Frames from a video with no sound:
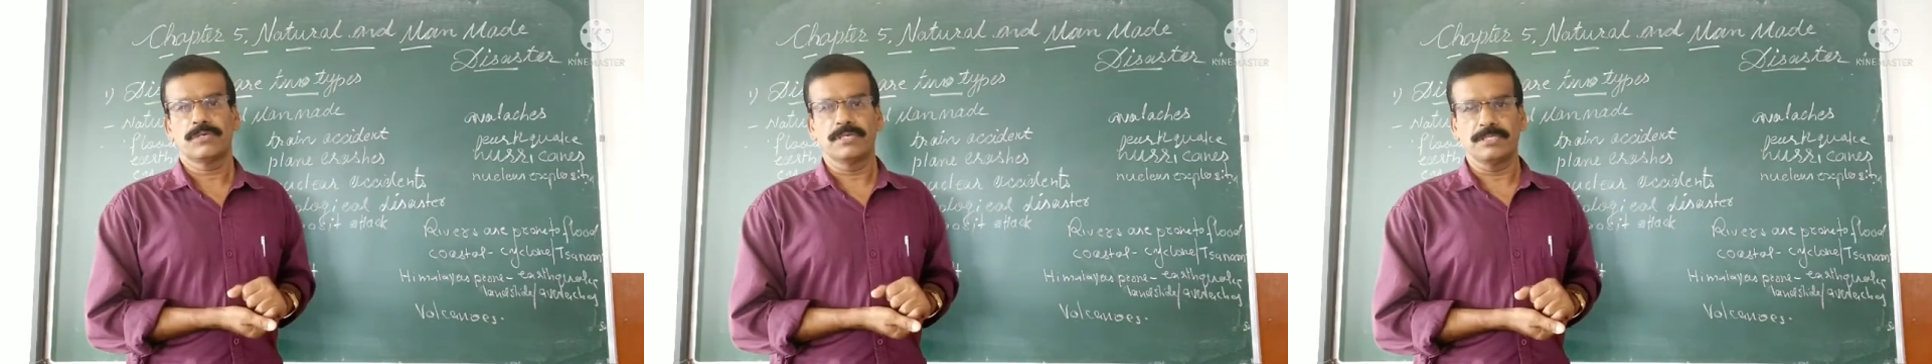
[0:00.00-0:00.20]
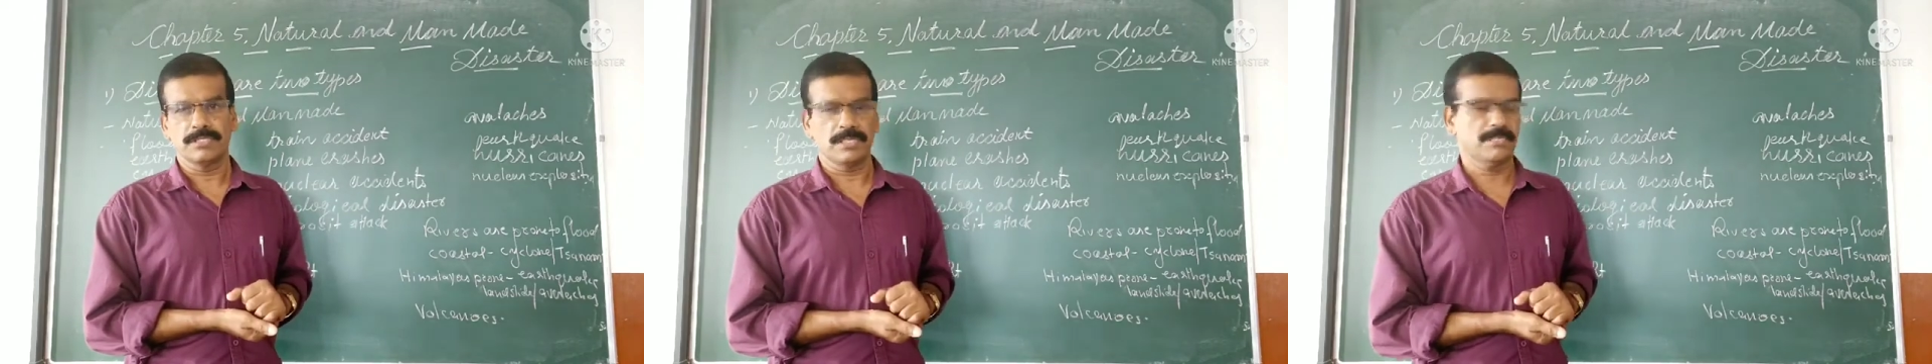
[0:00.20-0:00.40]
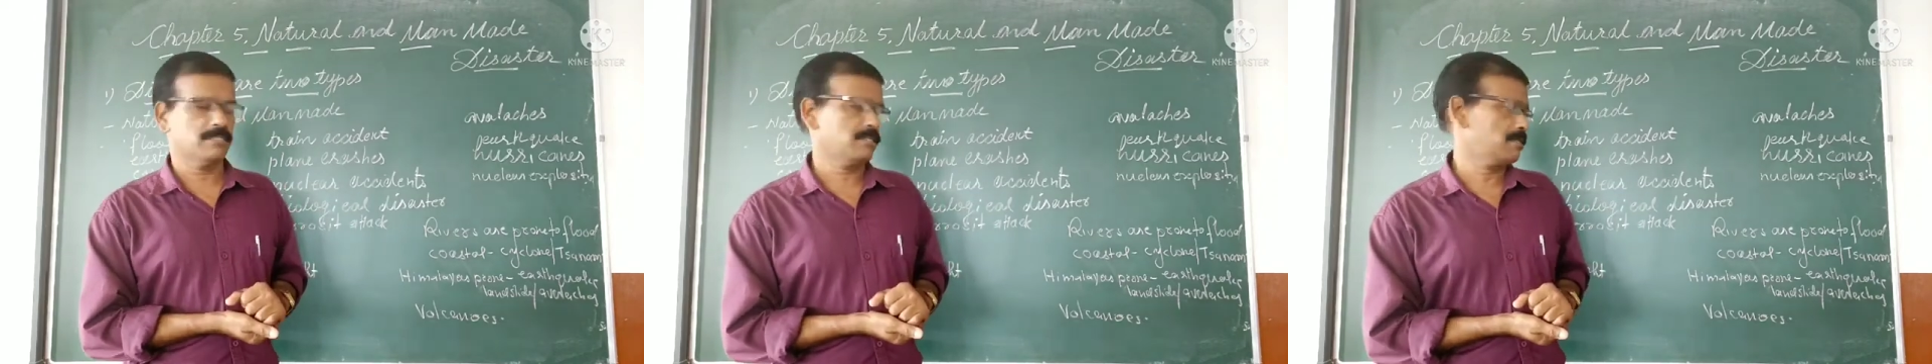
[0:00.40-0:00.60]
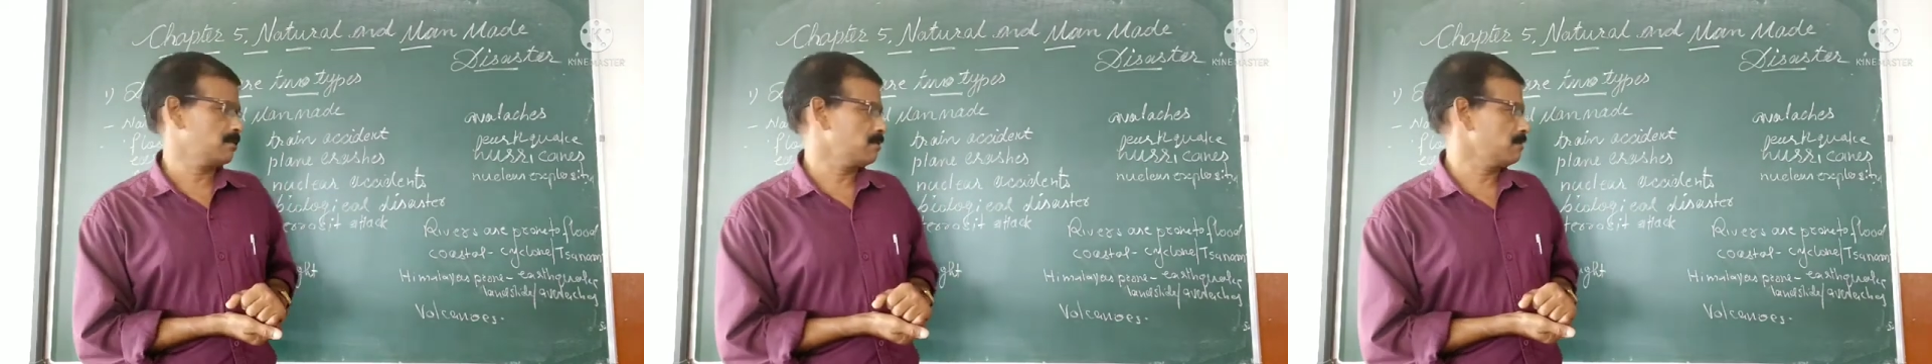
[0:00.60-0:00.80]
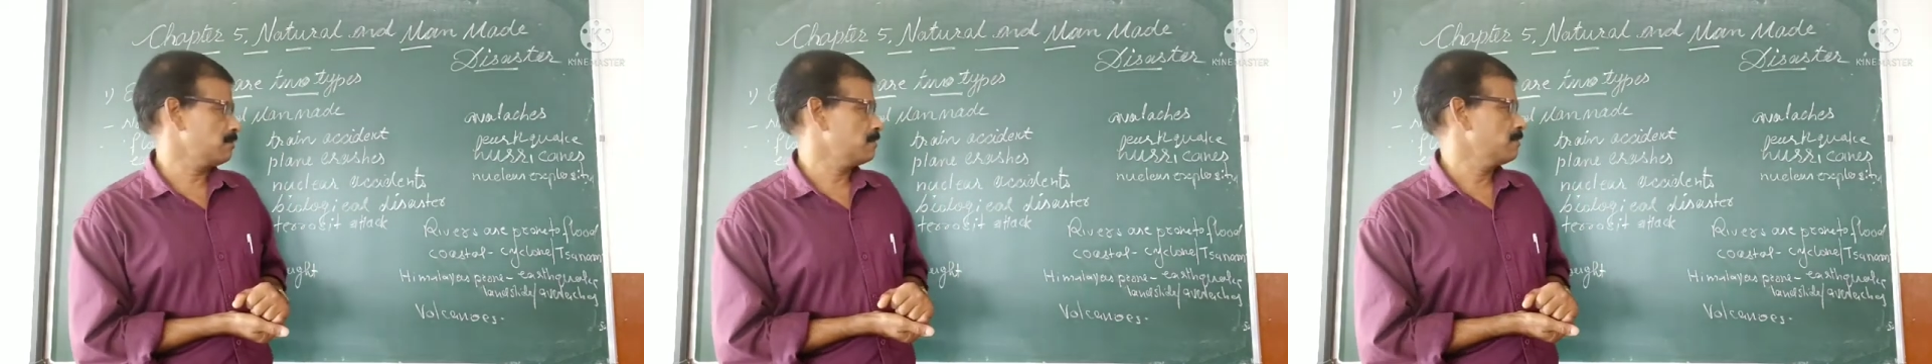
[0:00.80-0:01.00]

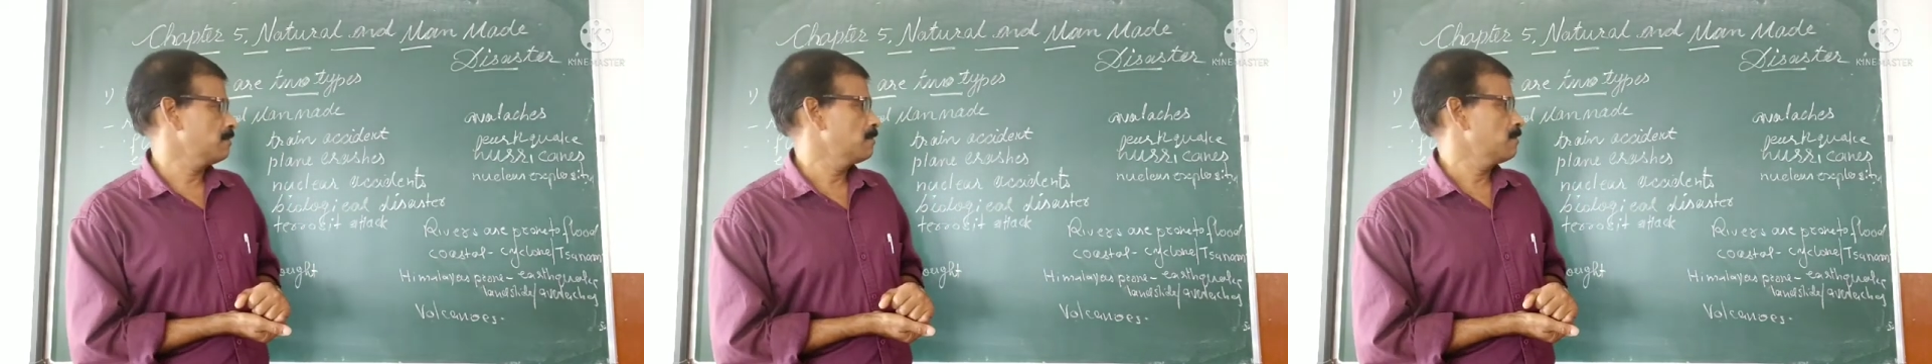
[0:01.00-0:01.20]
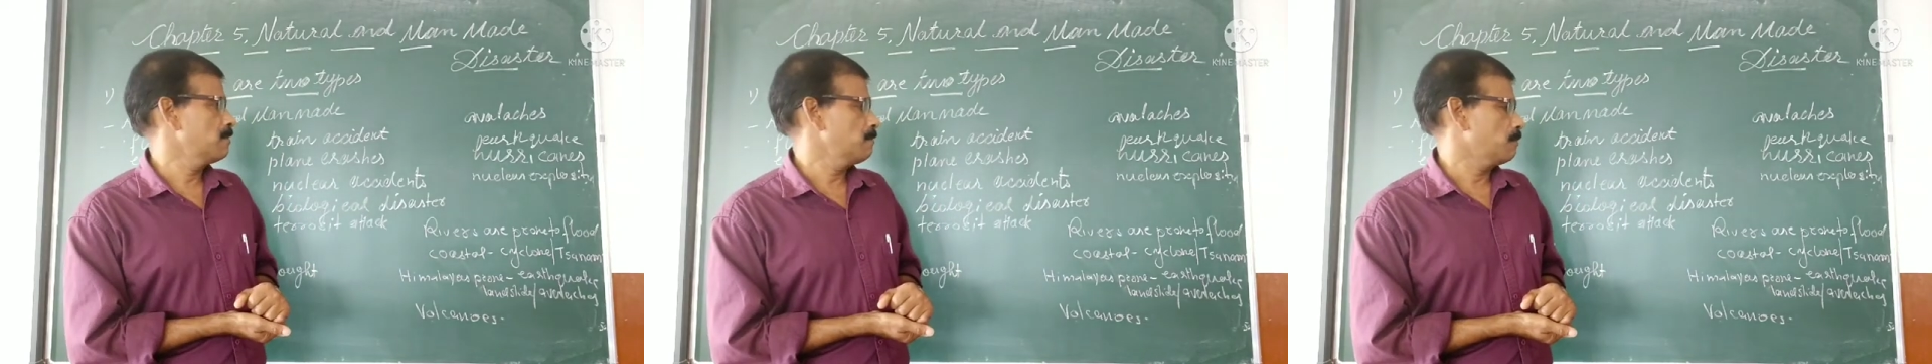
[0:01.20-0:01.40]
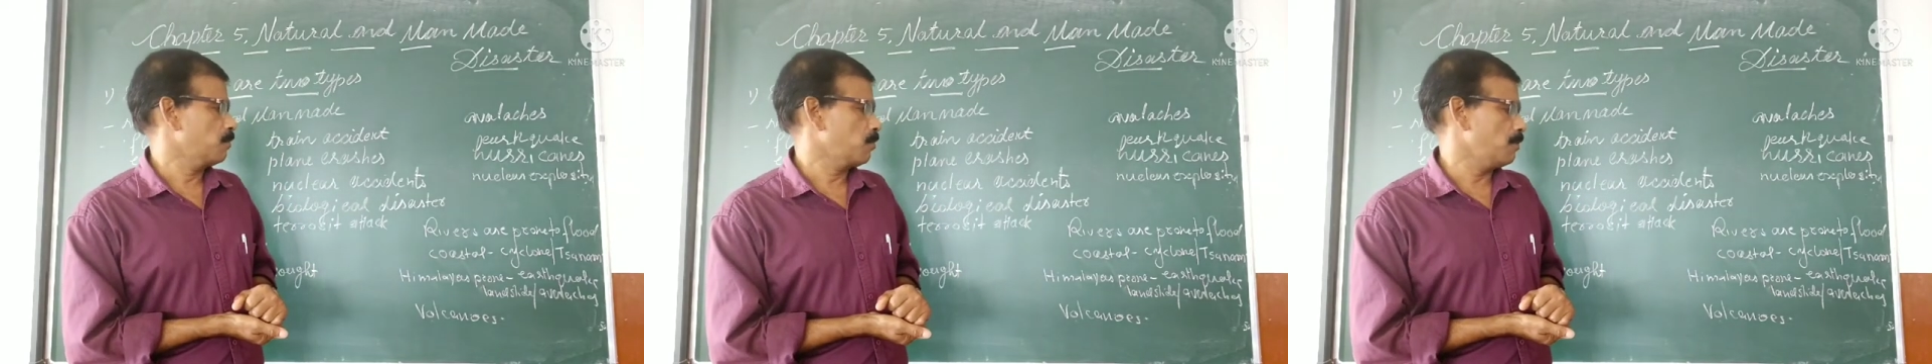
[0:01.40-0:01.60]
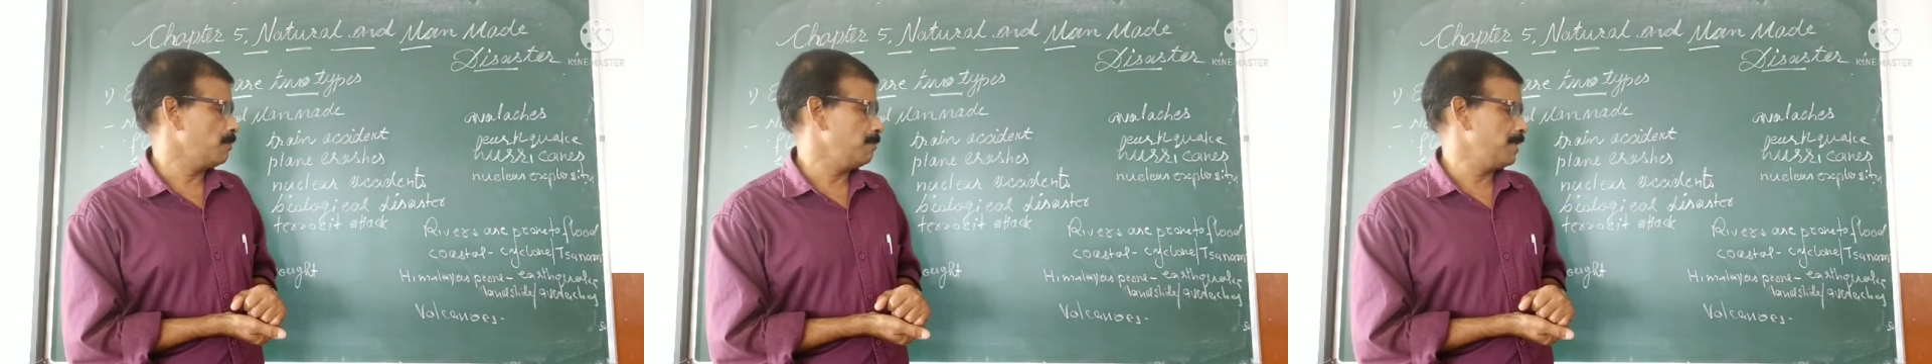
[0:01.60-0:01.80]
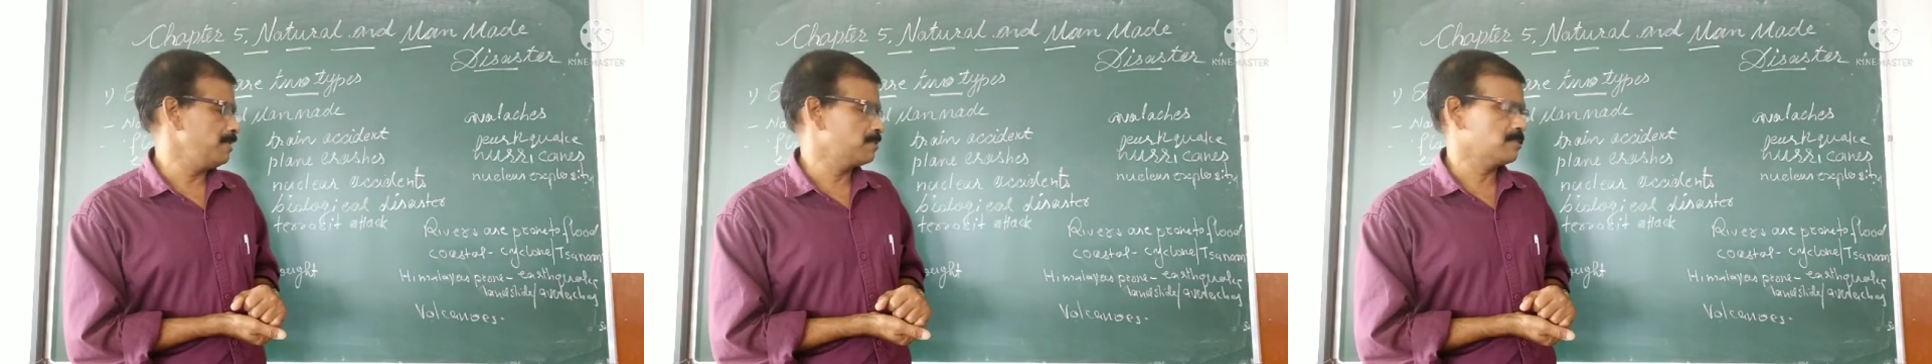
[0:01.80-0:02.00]
disaster.
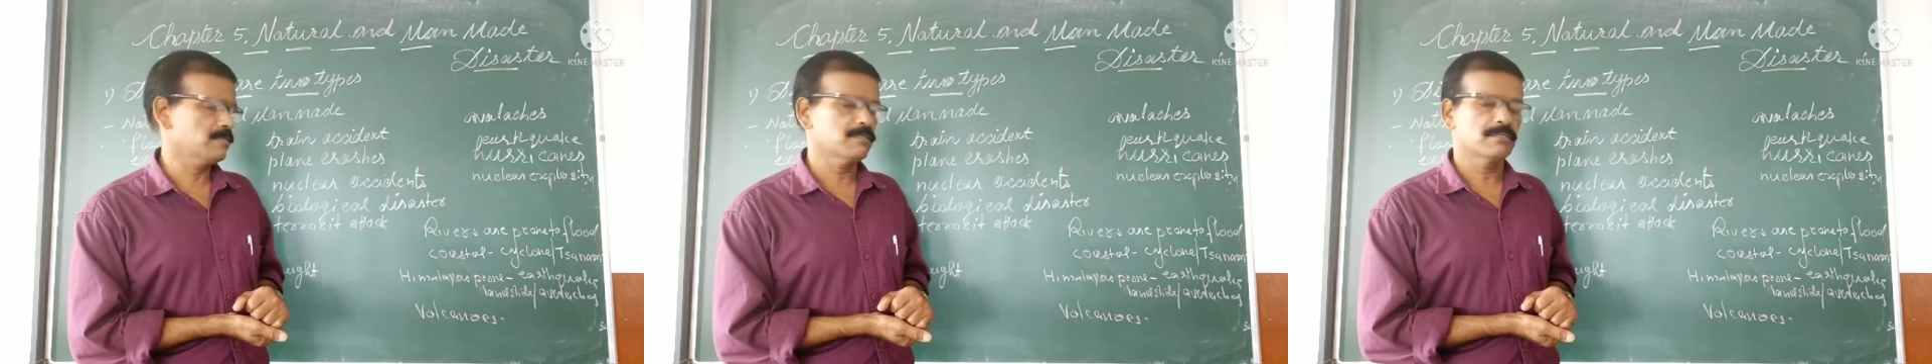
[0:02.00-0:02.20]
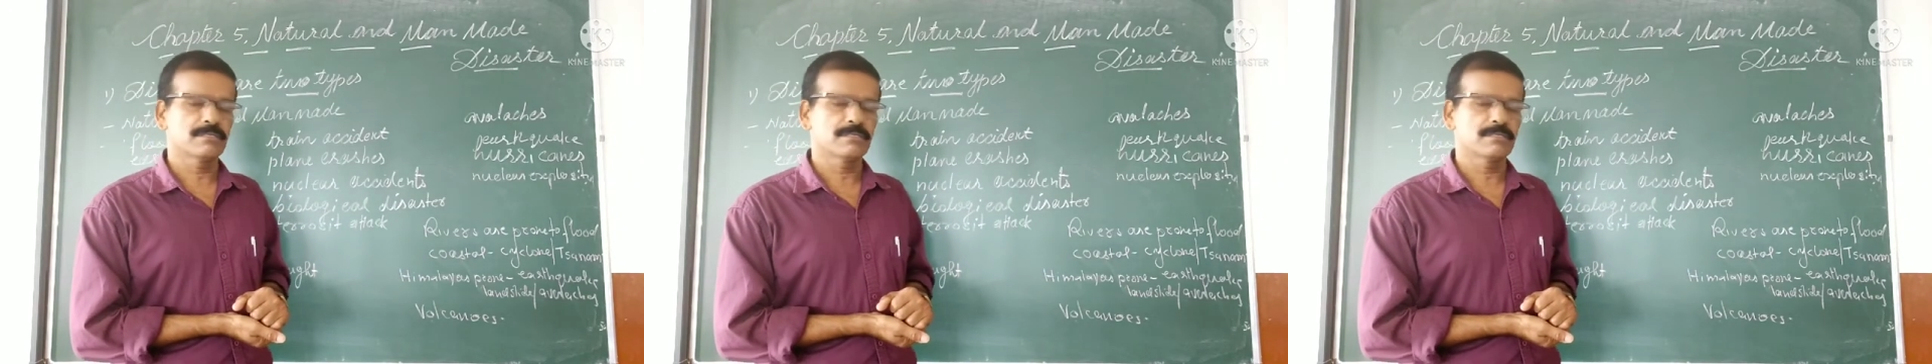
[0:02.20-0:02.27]
Prone means